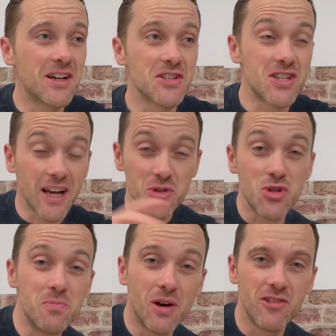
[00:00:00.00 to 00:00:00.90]

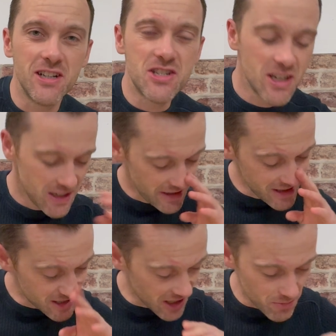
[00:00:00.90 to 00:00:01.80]
teochew porridge in
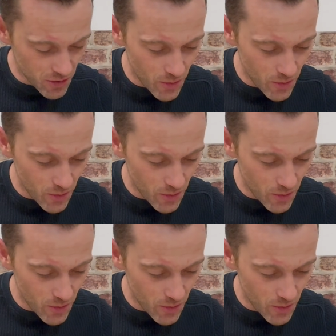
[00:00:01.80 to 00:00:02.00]
Singapore,